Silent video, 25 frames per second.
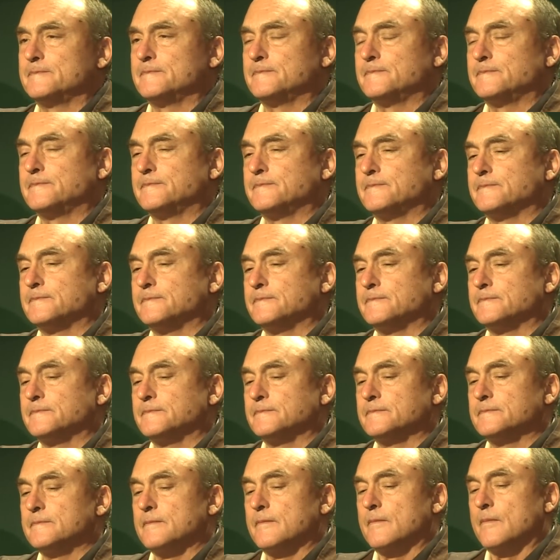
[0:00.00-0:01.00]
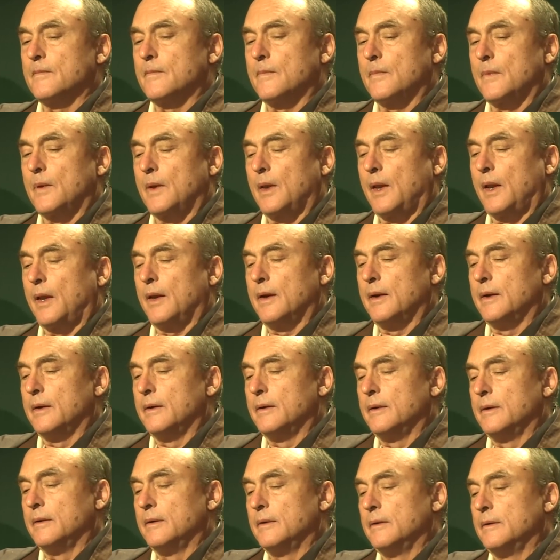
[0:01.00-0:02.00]

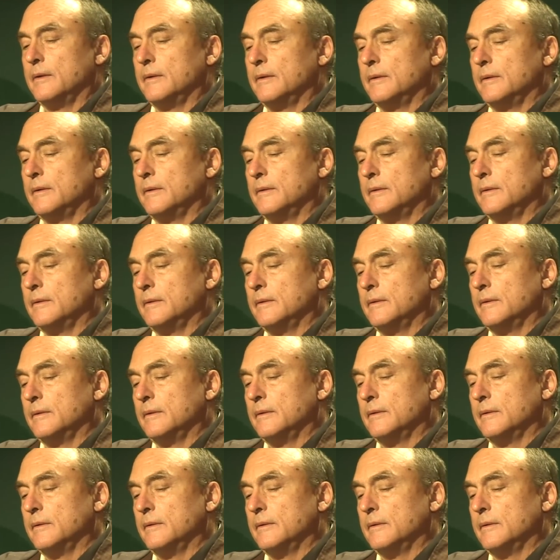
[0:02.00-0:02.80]
No one is speaking in this clip.